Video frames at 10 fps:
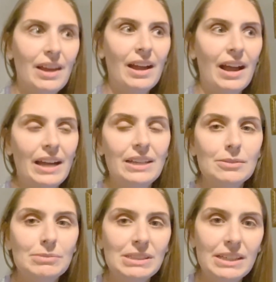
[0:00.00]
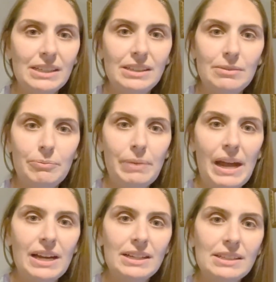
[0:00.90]
items in
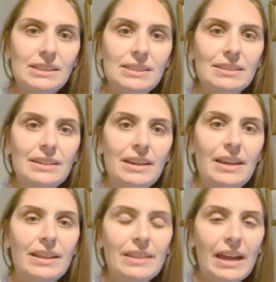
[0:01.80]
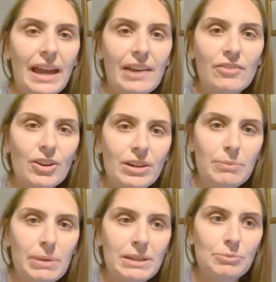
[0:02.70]
bags that have already
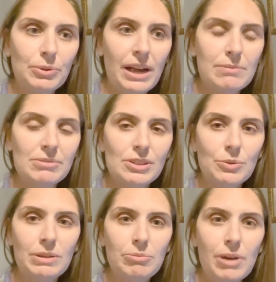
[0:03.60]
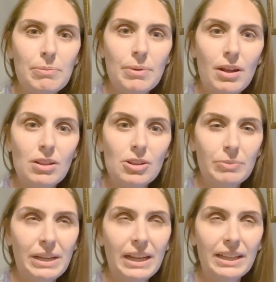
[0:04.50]
been prepped. So we prep all our
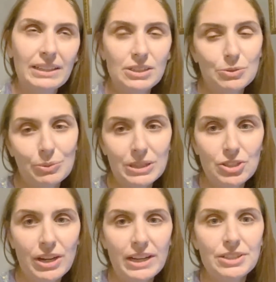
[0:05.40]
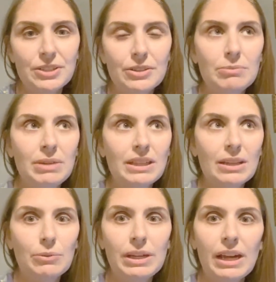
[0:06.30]
meat, at least we try to. The meat
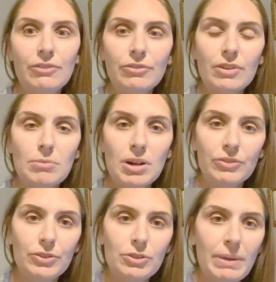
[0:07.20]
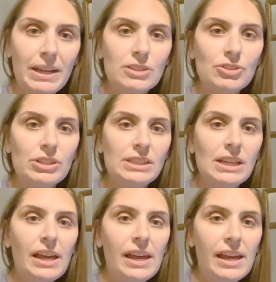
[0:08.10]
that we get from our food pantries,
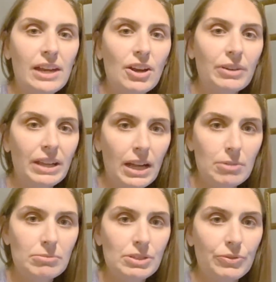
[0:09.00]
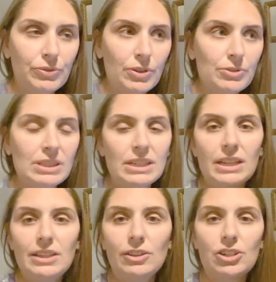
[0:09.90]
it already comes frozen
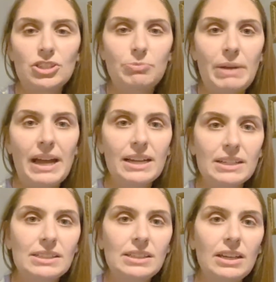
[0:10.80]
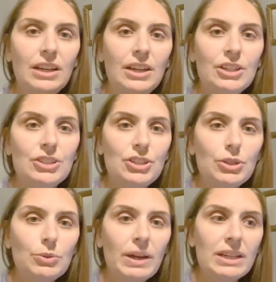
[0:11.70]
in large bags
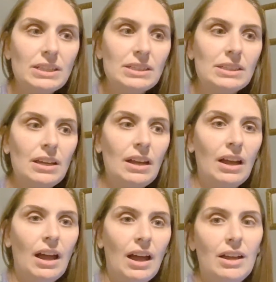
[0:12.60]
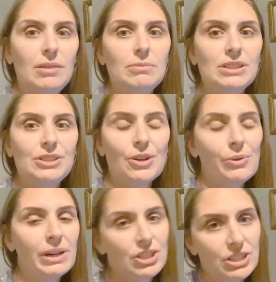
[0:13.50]
to us. So
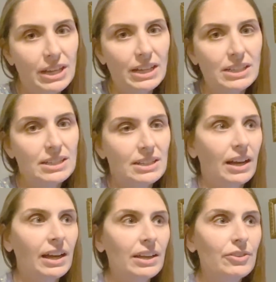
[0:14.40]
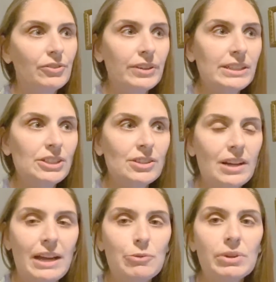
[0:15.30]
it just gets stuck in the freezer.
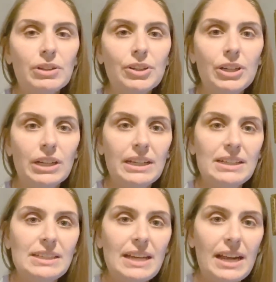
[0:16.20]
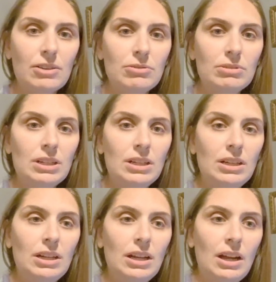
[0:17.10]
I will cook it down
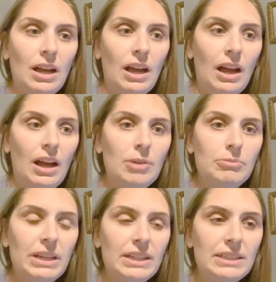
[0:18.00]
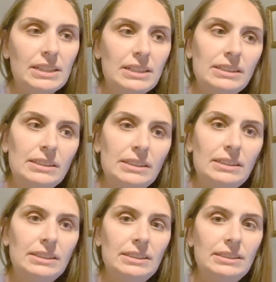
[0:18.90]
into
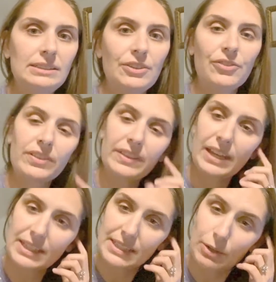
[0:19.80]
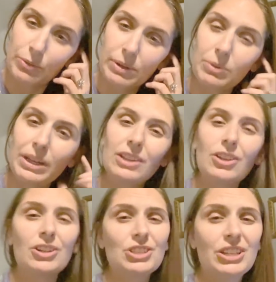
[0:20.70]
different things. Like we will get
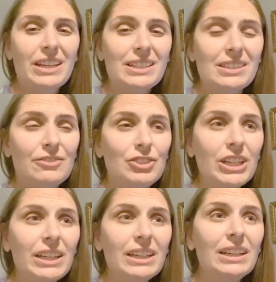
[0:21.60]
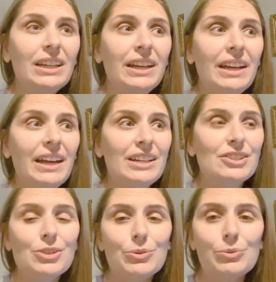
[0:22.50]
large things of chicken. And
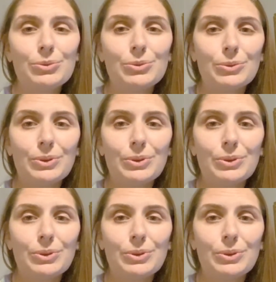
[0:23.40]
so we'll